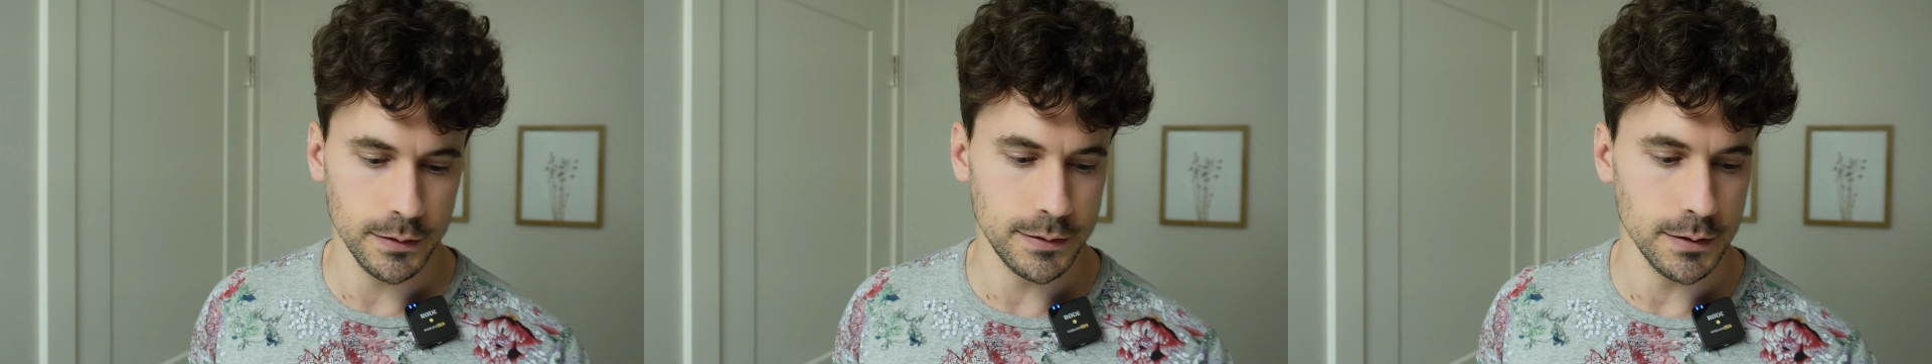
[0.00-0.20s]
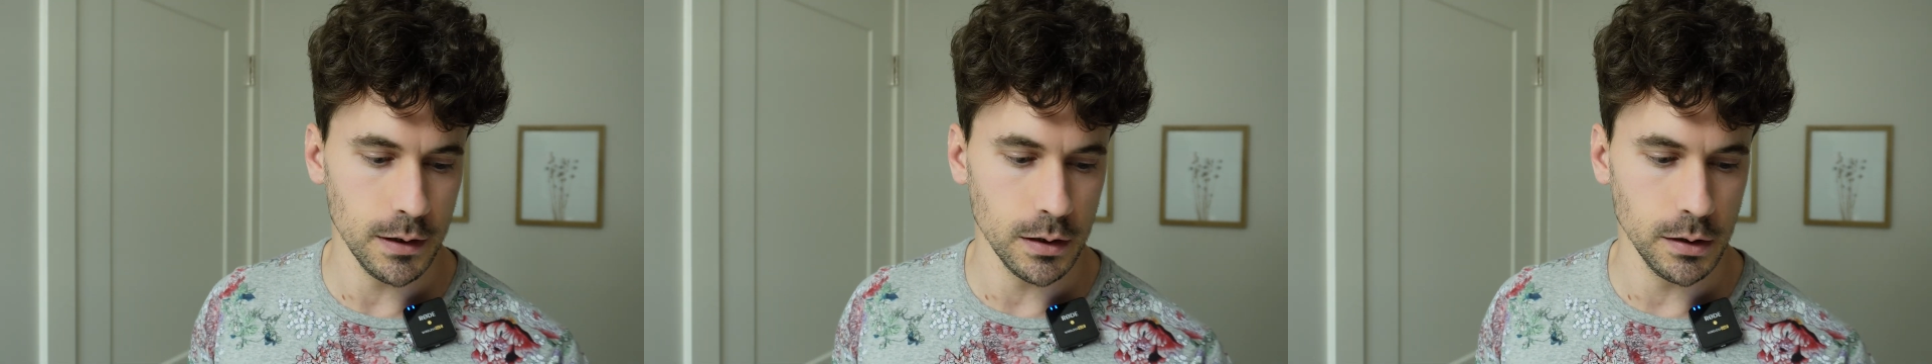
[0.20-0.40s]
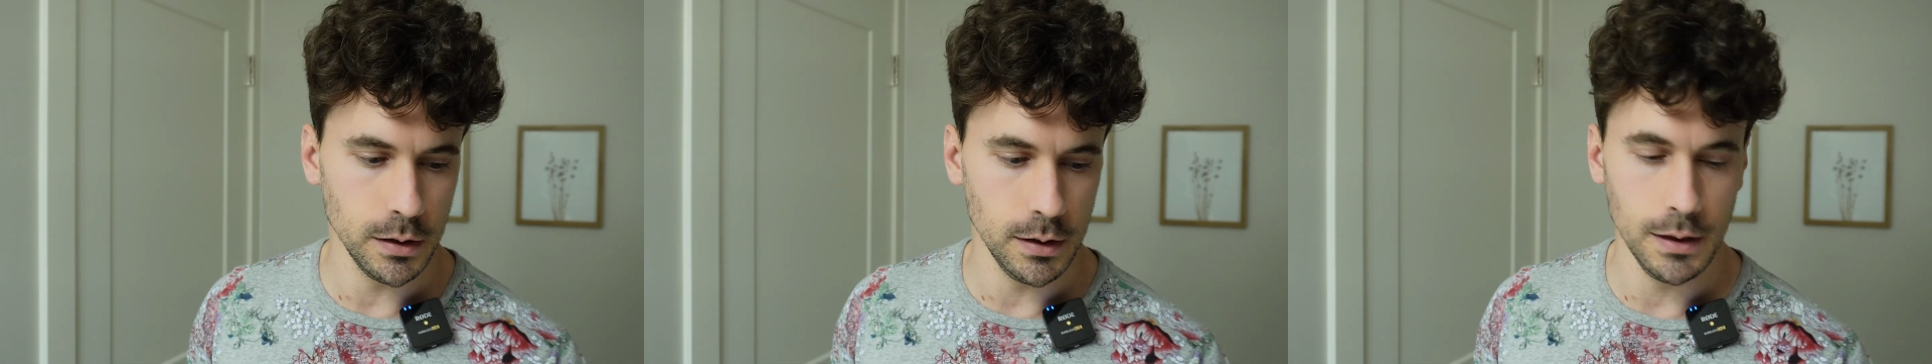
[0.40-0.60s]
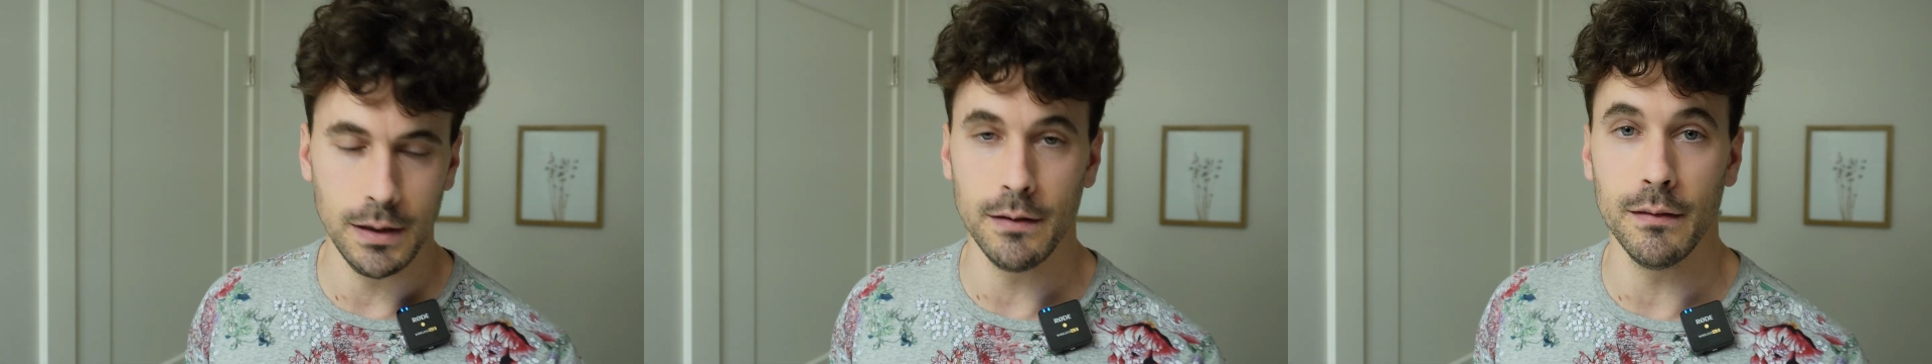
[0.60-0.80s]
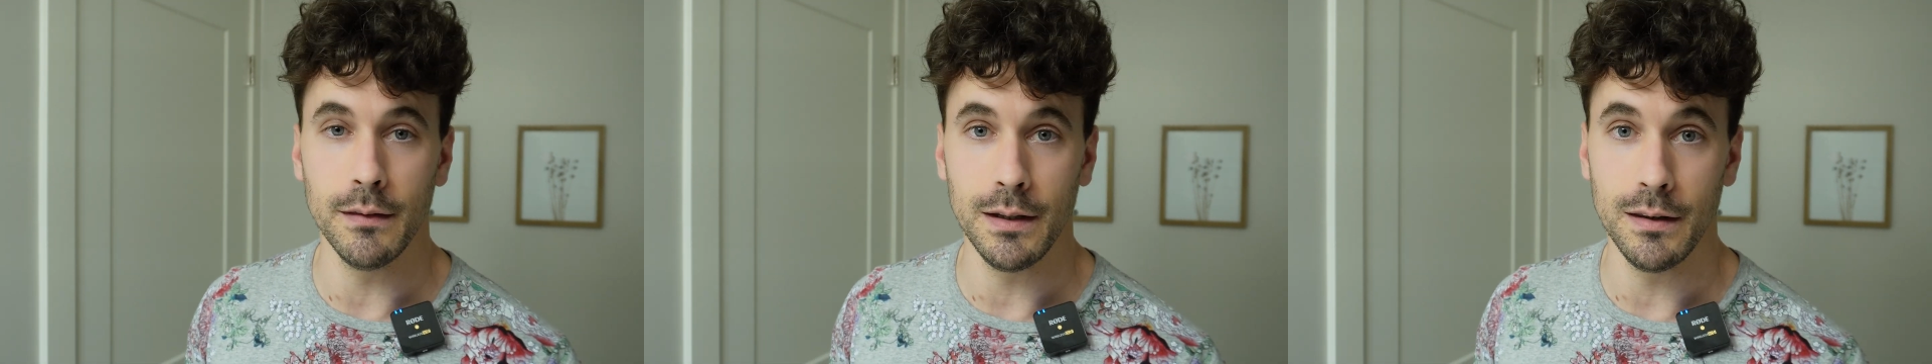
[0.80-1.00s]
sun
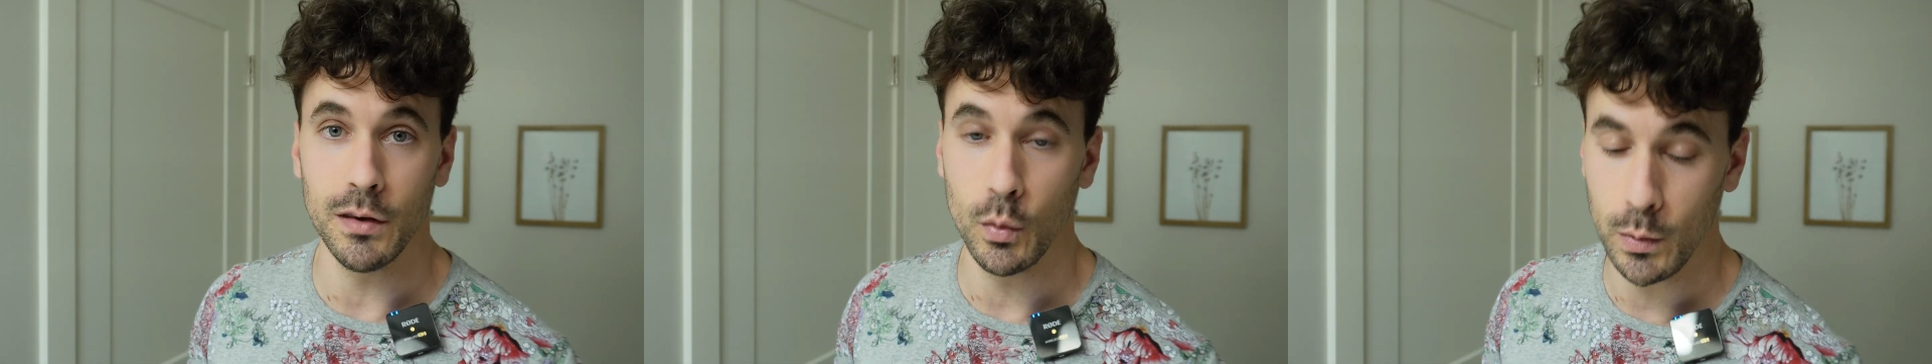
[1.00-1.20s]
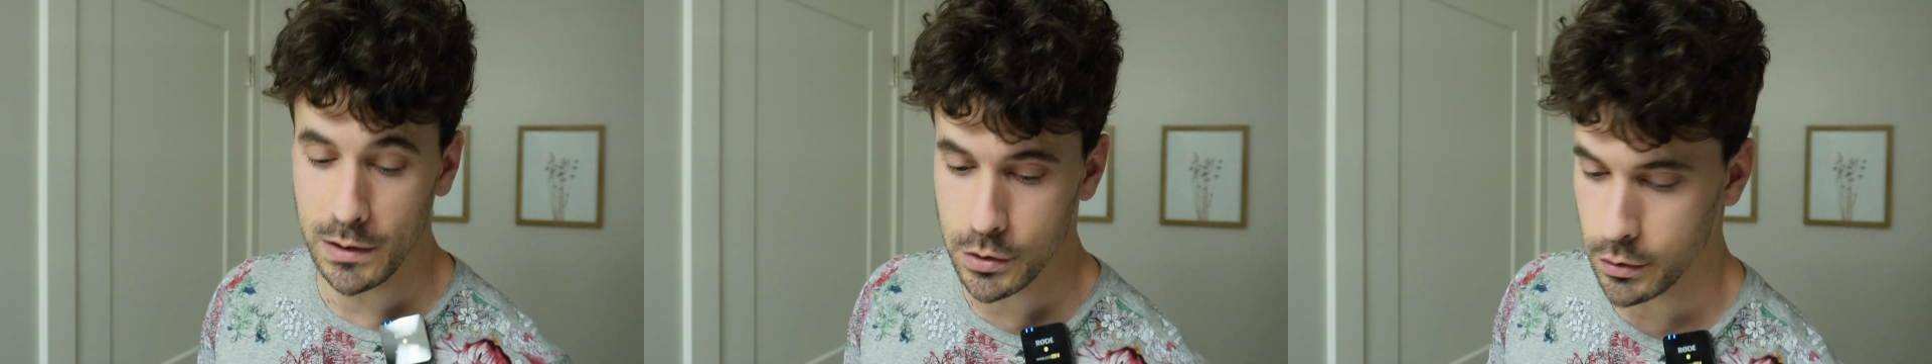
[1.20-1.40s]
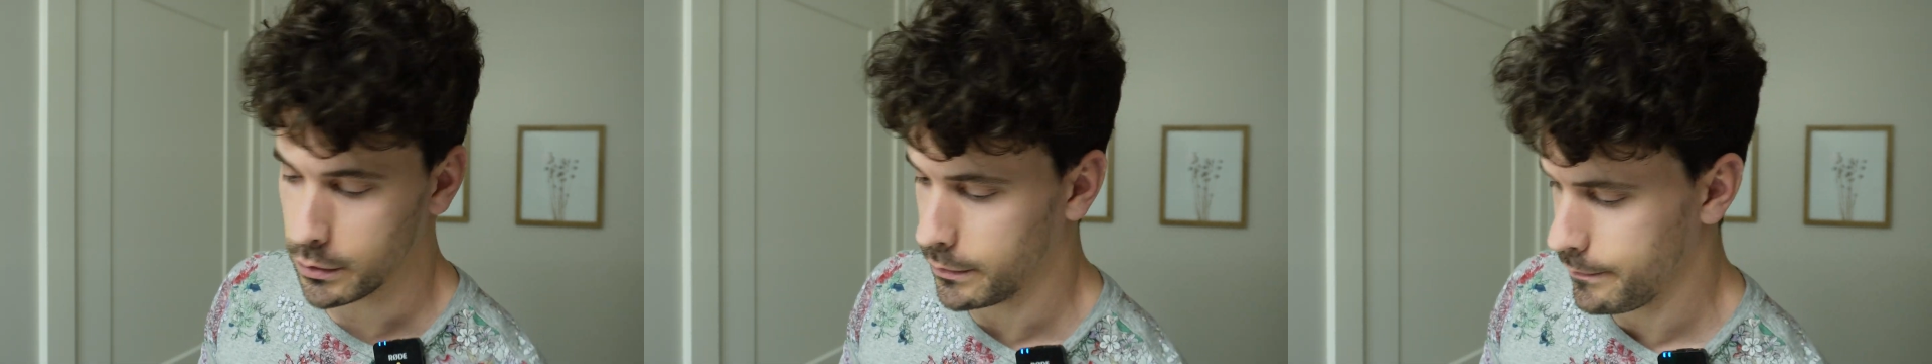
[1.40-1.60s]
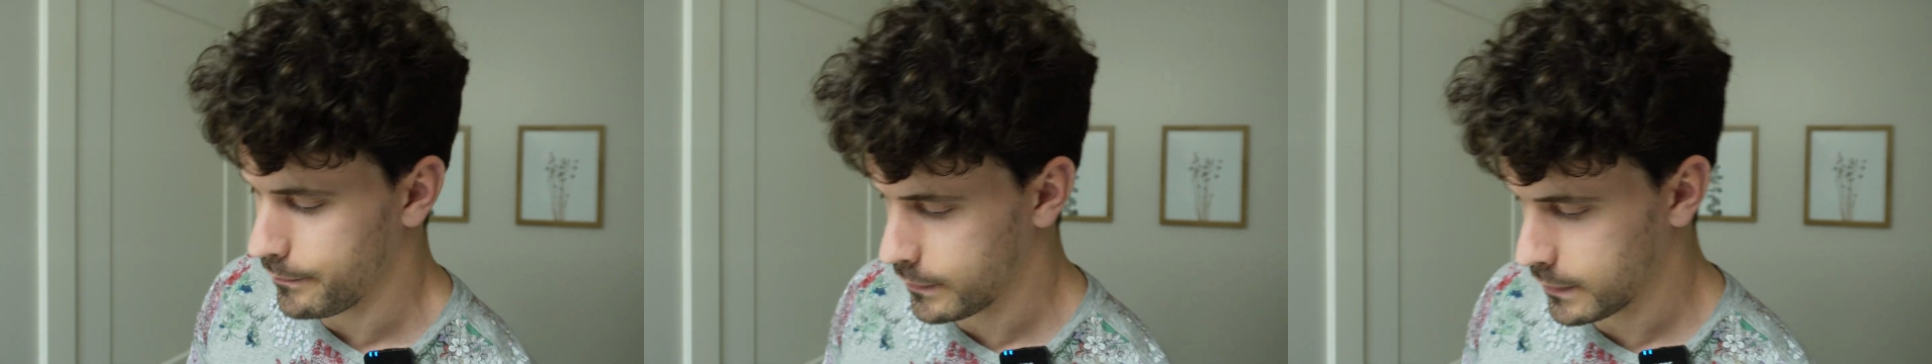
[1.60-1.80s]
in, in the winter.